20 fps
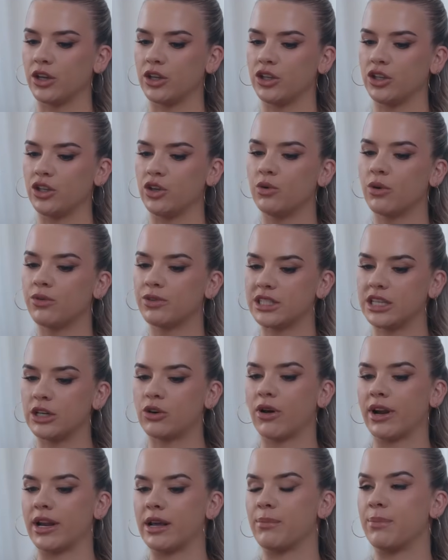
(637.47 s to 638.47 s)
you obviously
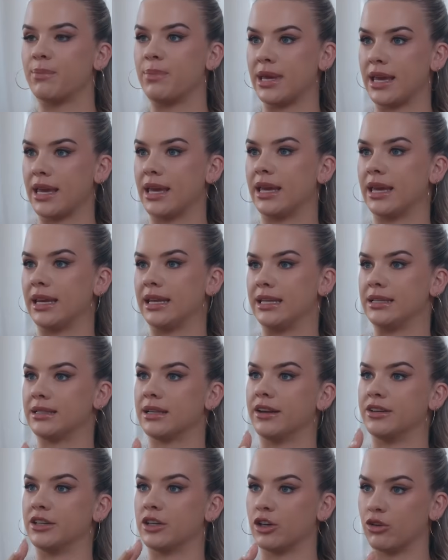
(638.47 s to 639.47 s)
credit being in East
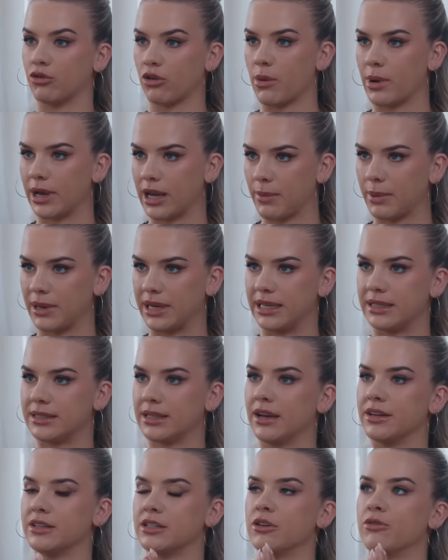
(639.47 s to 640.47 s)
London and growing up in East
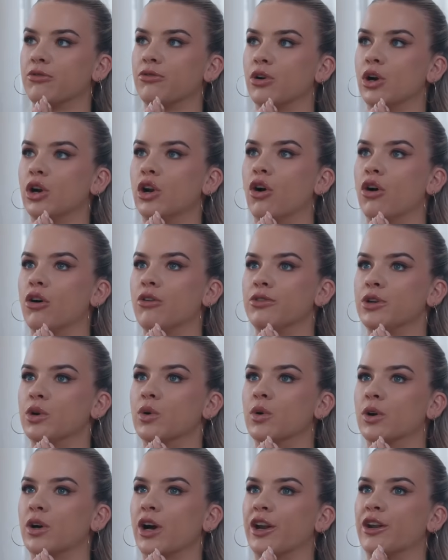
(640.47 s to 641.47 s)
London for a lot of
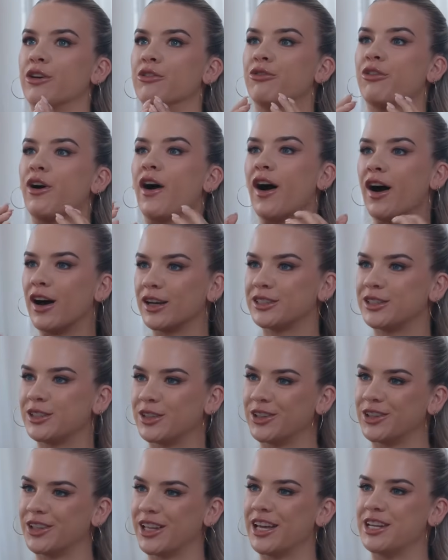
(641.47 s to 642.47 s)
your kind of
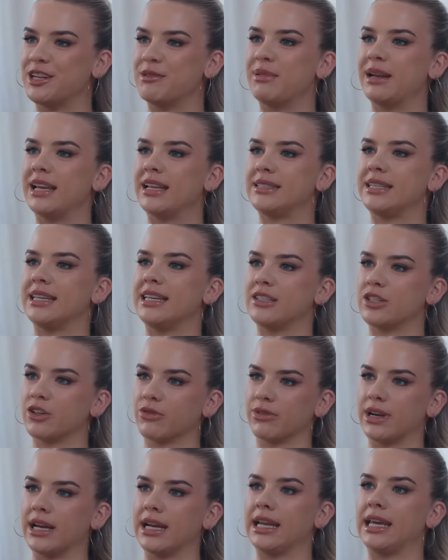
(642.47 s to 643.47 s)
hustle and ability to
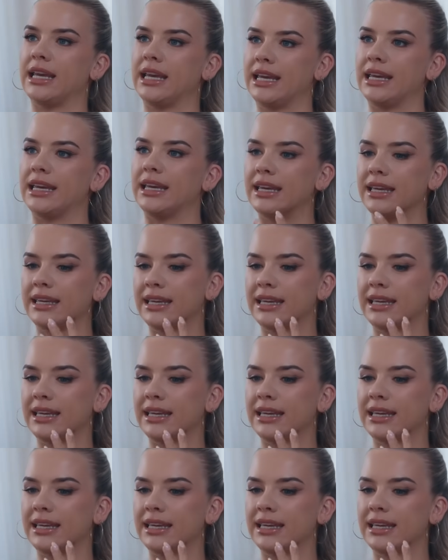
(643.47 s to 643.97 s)
really